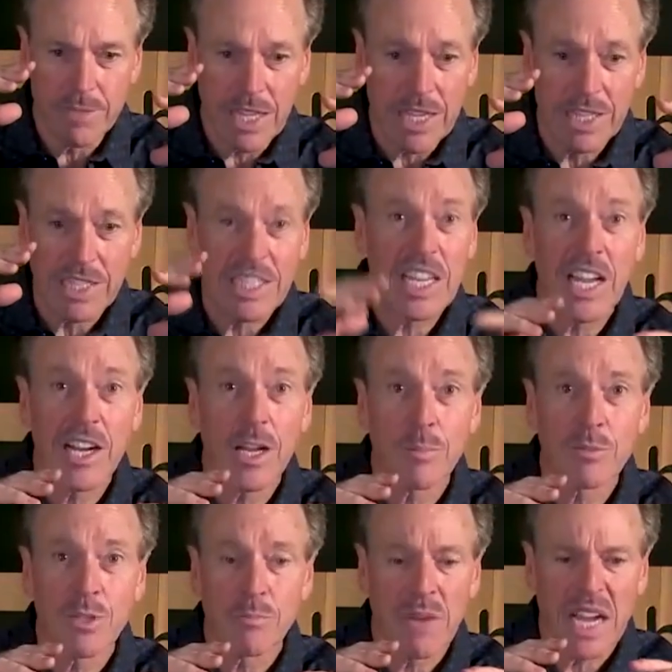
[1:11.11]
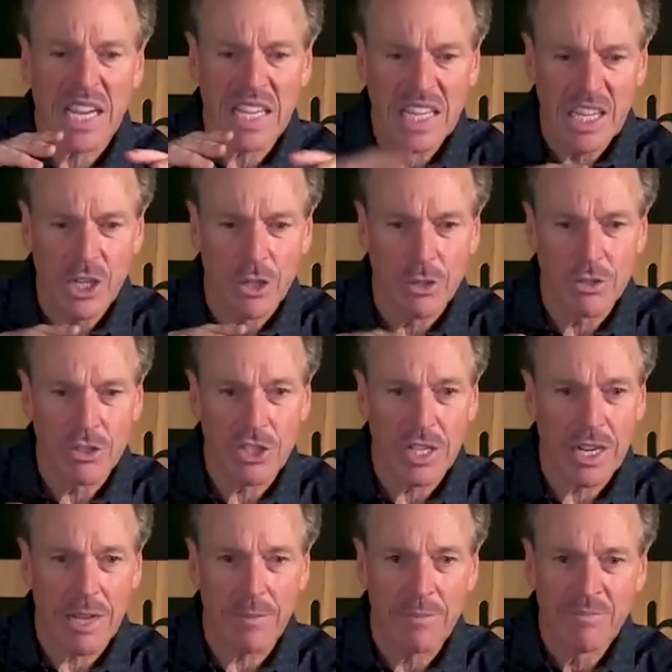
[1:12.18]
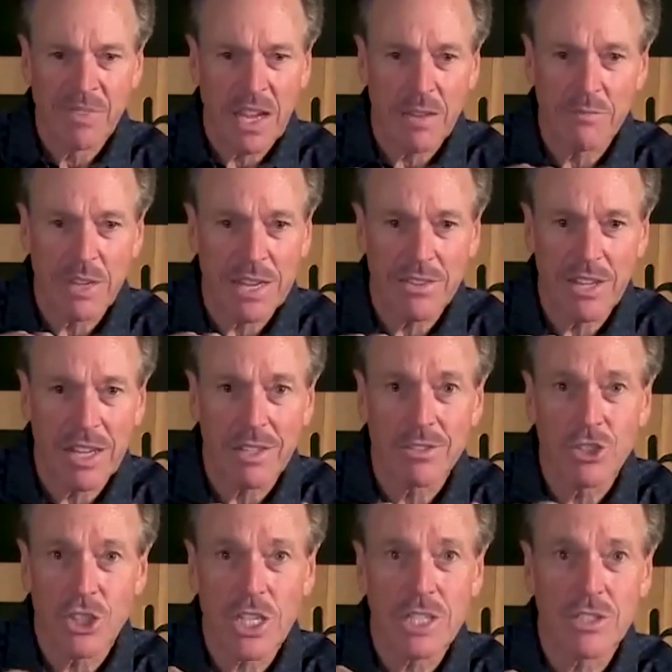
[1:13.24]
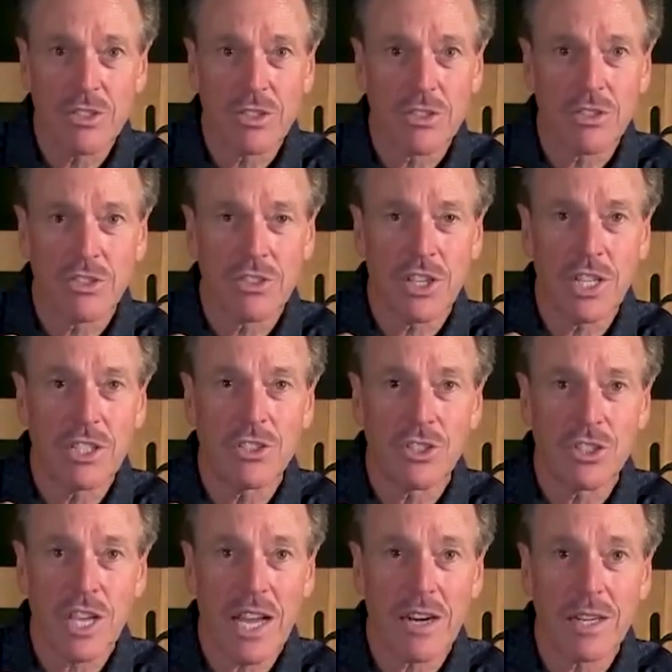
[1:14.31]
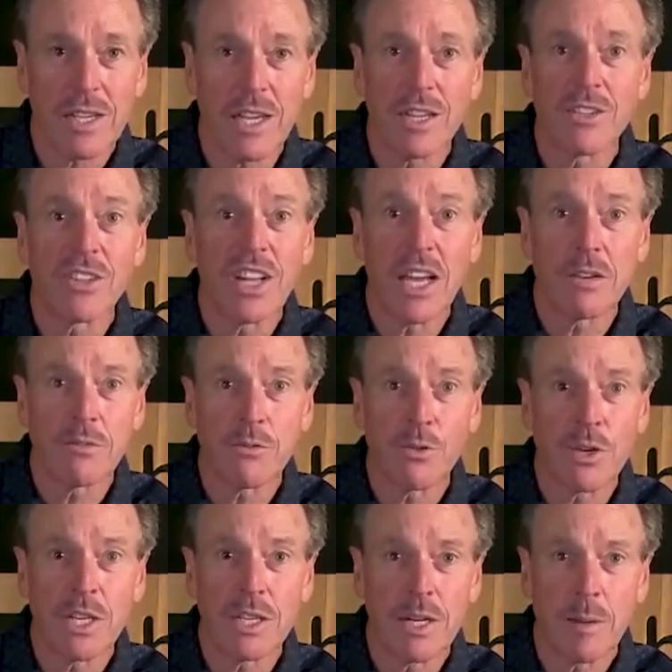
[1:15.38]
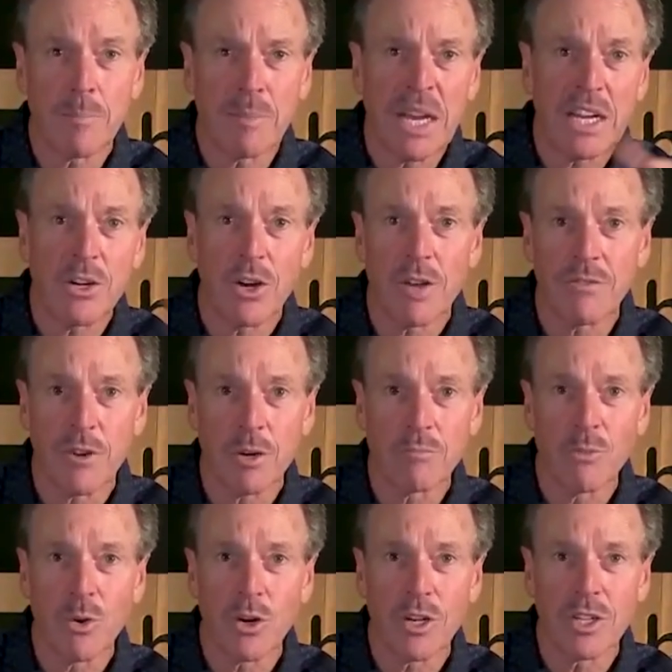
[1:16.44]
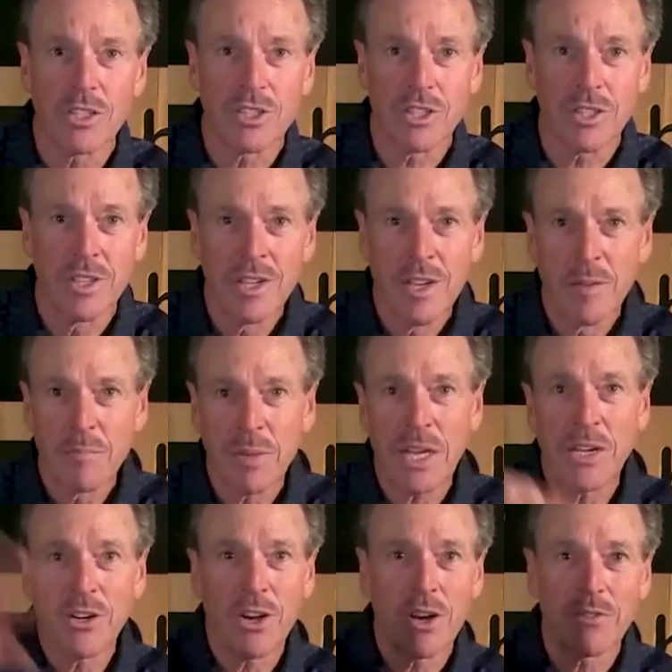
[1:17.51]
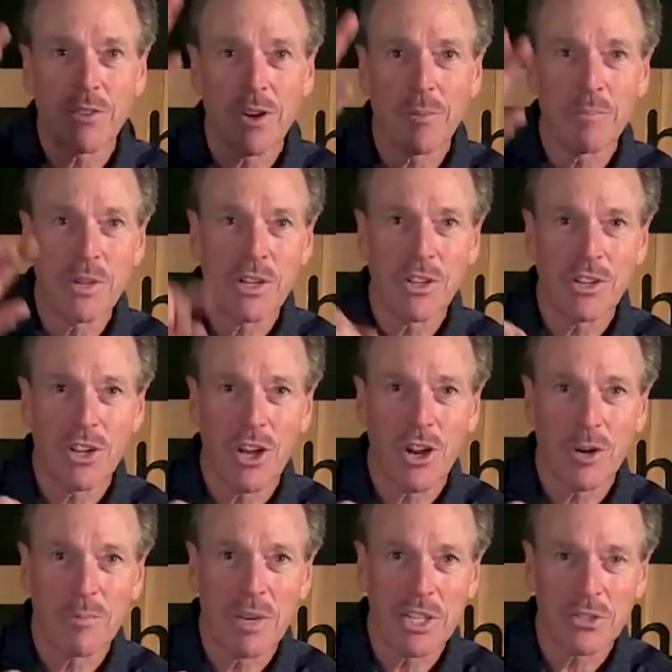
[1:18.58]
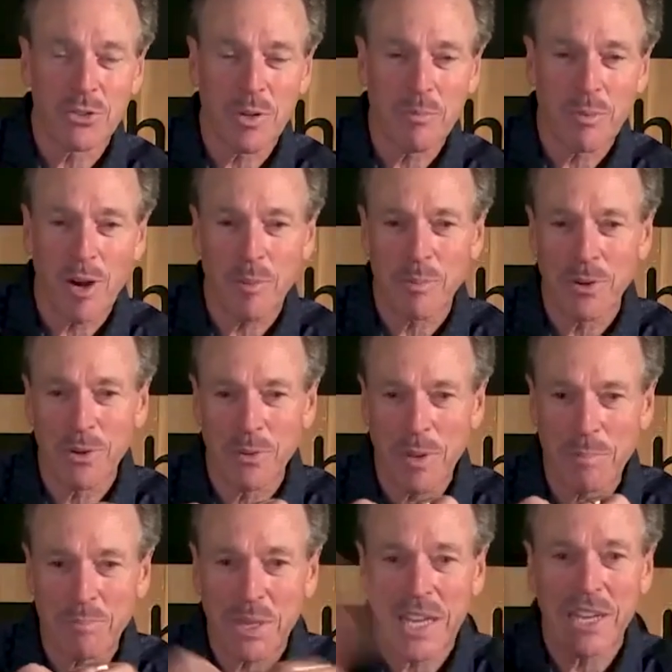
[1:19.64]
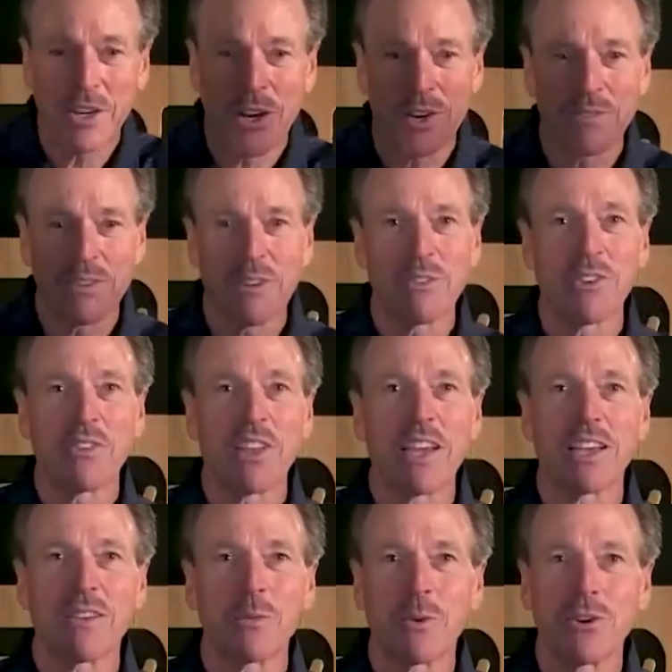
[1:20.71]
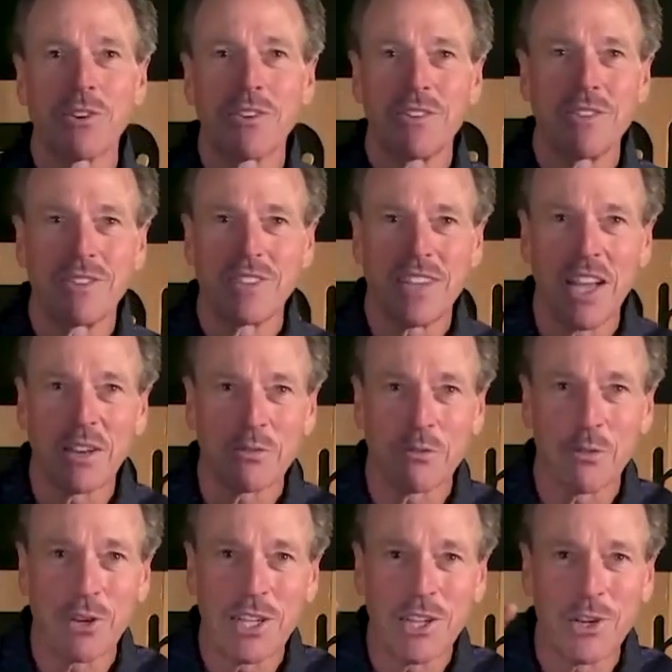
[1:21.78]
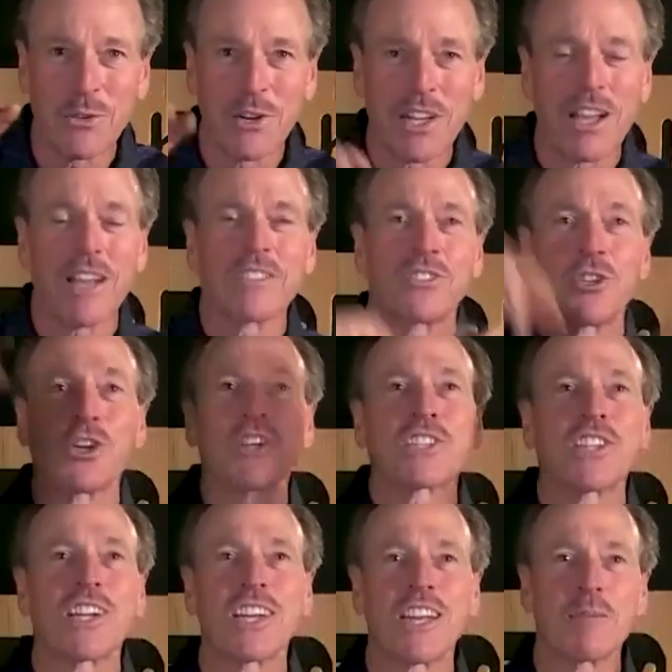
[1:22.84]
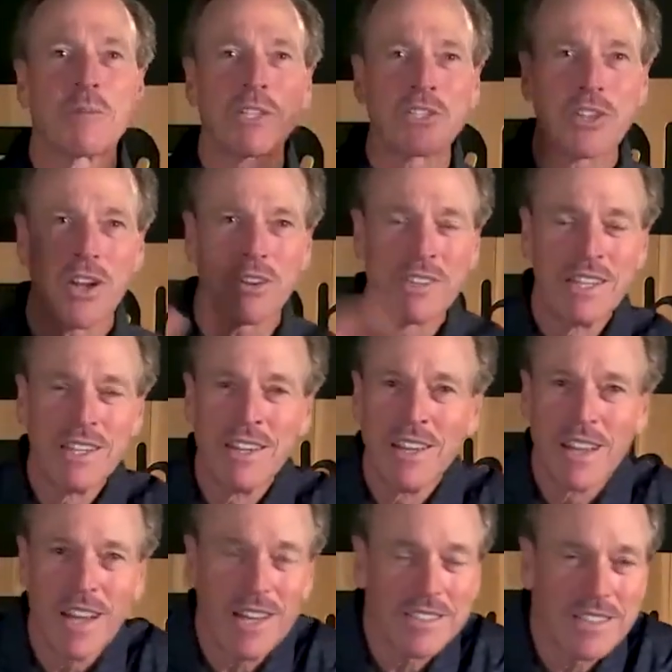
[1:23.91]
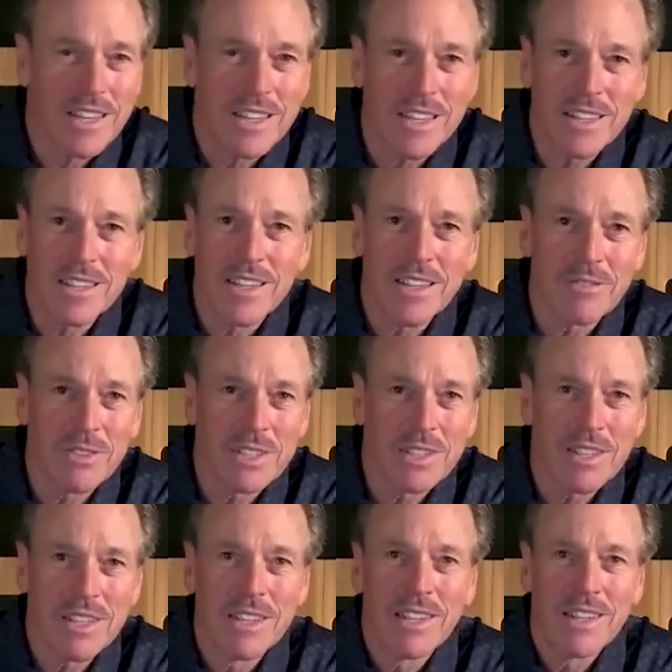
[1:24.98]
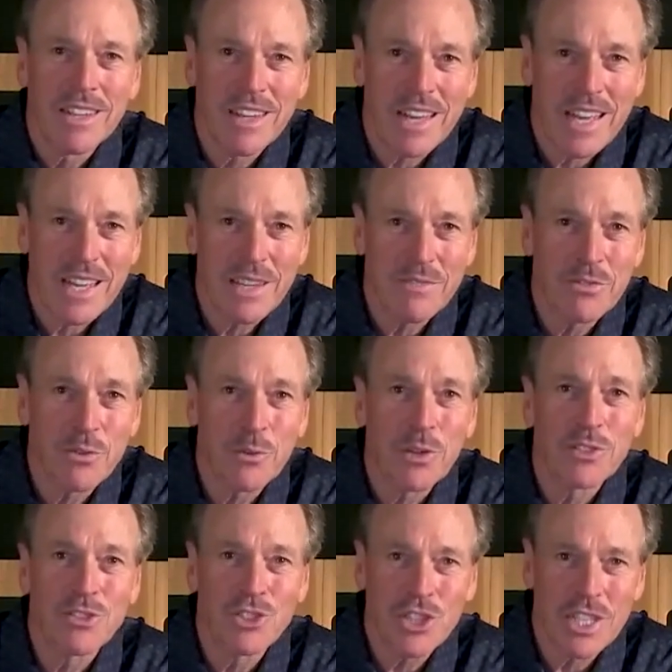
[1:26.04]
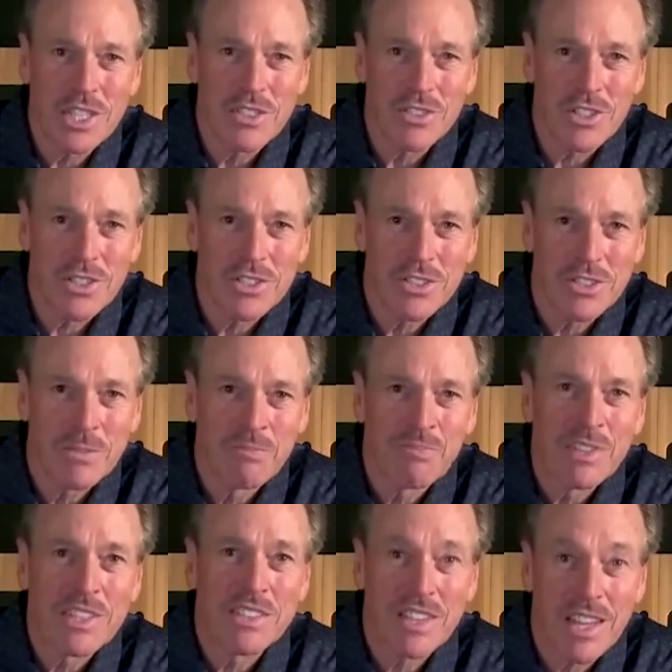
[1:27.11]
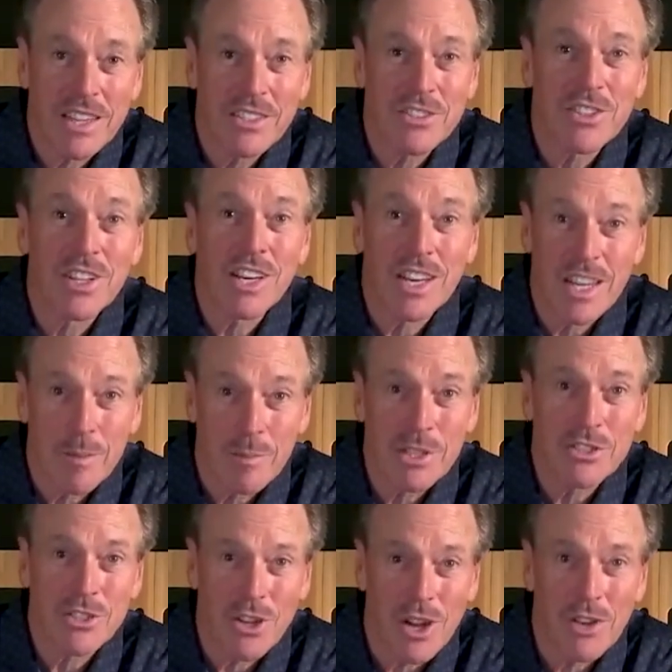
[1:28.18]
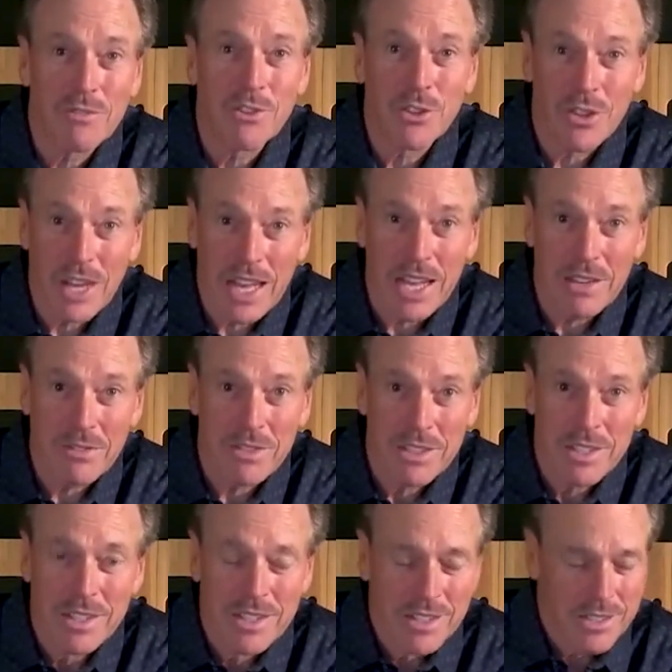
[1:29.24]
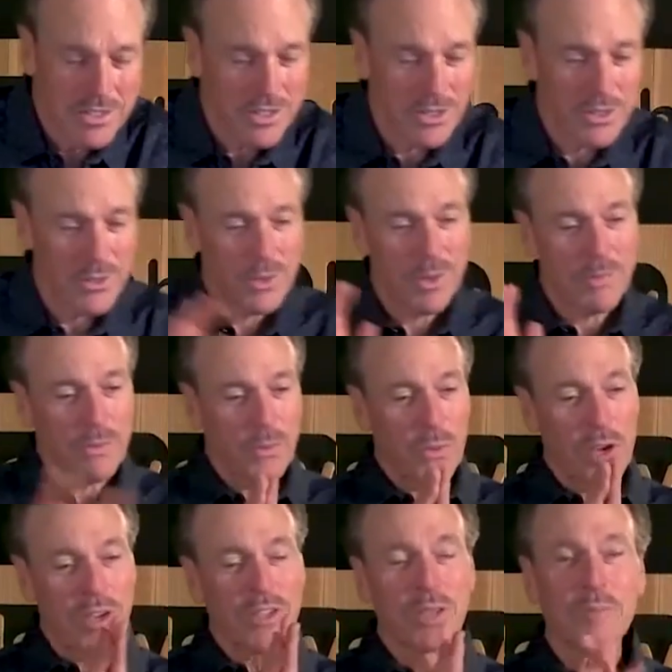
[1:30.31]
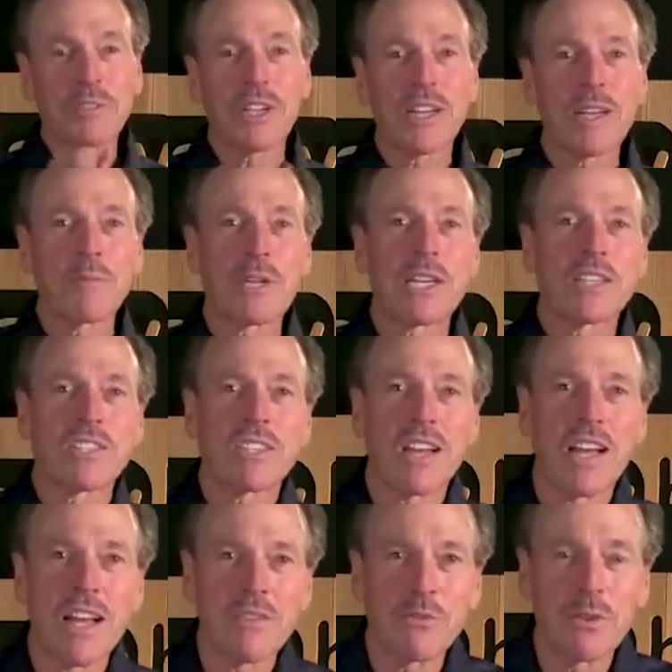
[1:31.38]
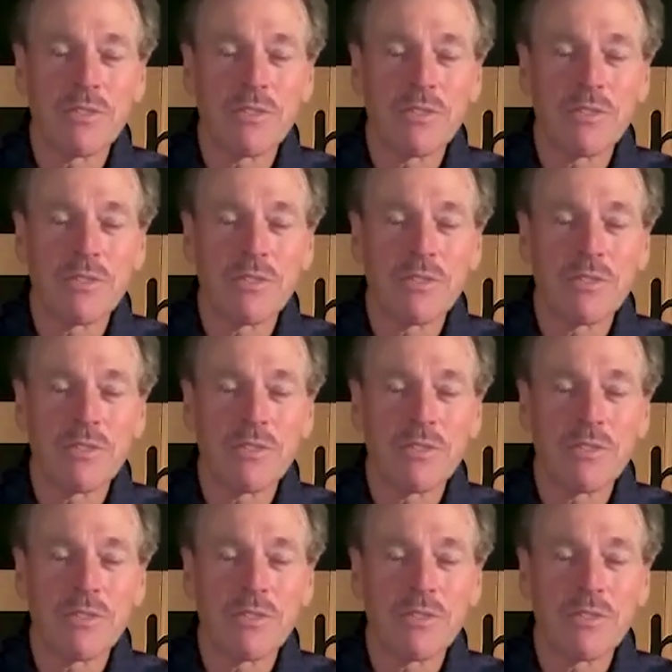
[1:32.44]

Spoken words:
in debt up to my ears, and I found out Jesus teaches how to get debt free, and I paid off our mortgage and paid off our $1 million ministry property, and we paid off everything and we're debt free. Glory to God. Took the limits off. I'll tell you, living life with Jesus takes the limits off your life. So welcome to Limitless Life.